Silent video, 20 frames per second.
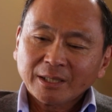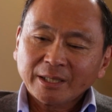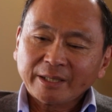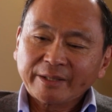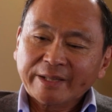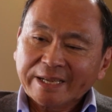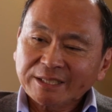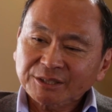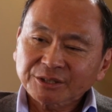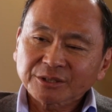
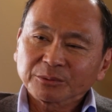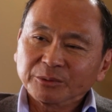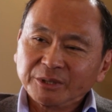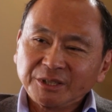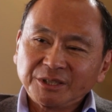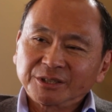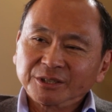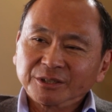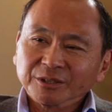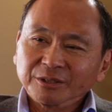And that's the
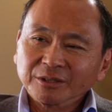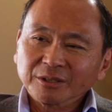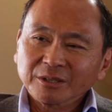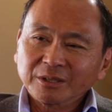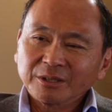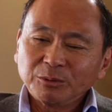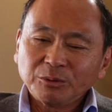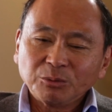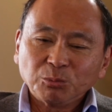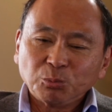reason
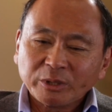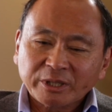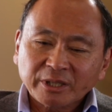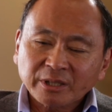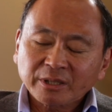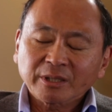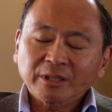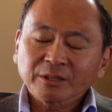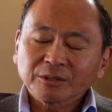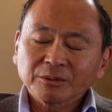we
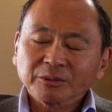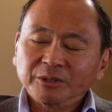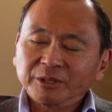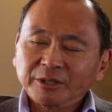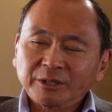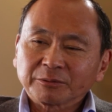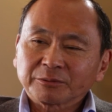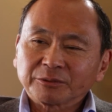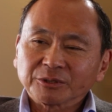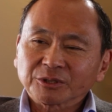cannot do an
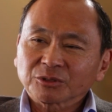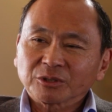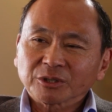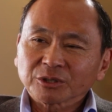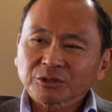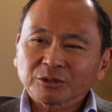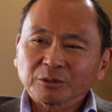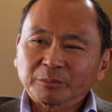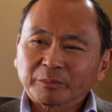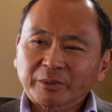
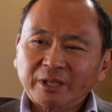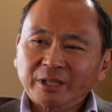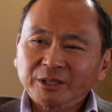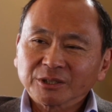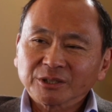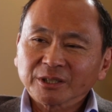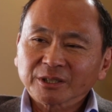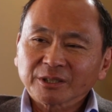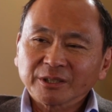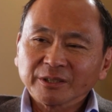infrastructure
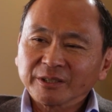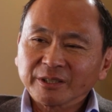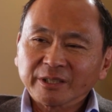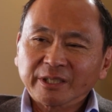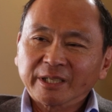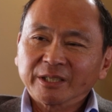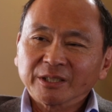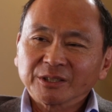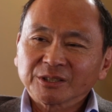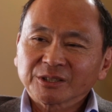project in the
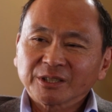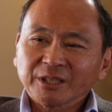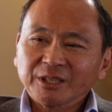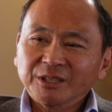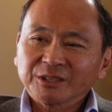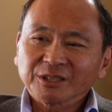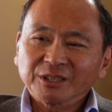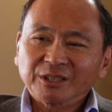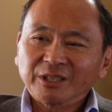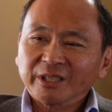United
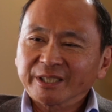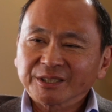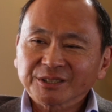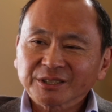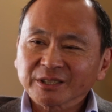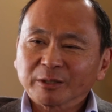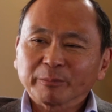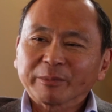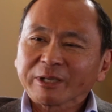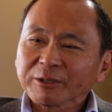States in less
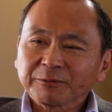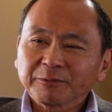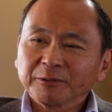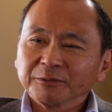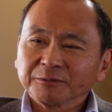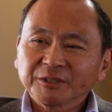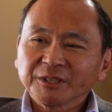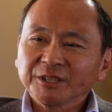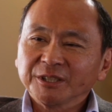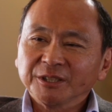than about
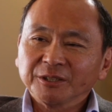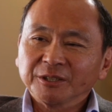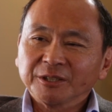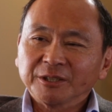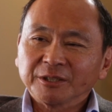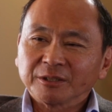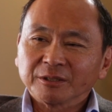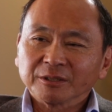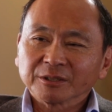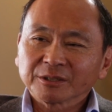15
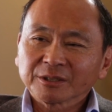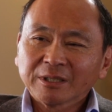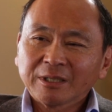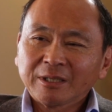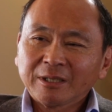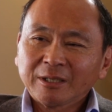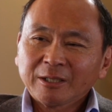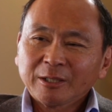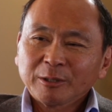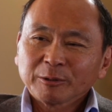years.
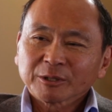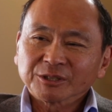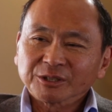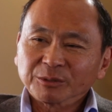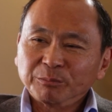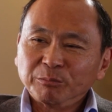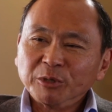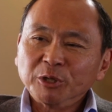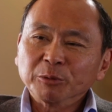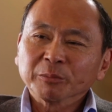Because
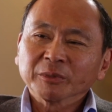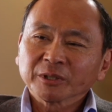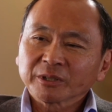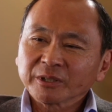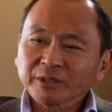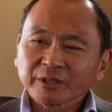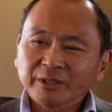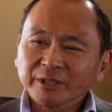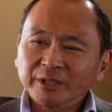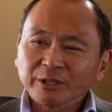the moment
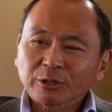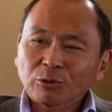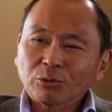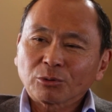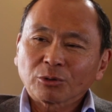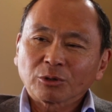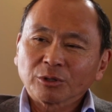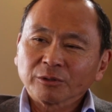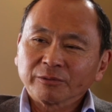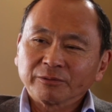that the
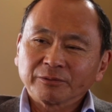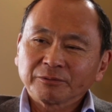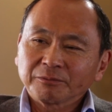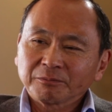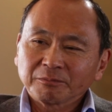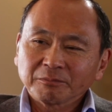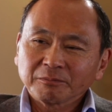Corps of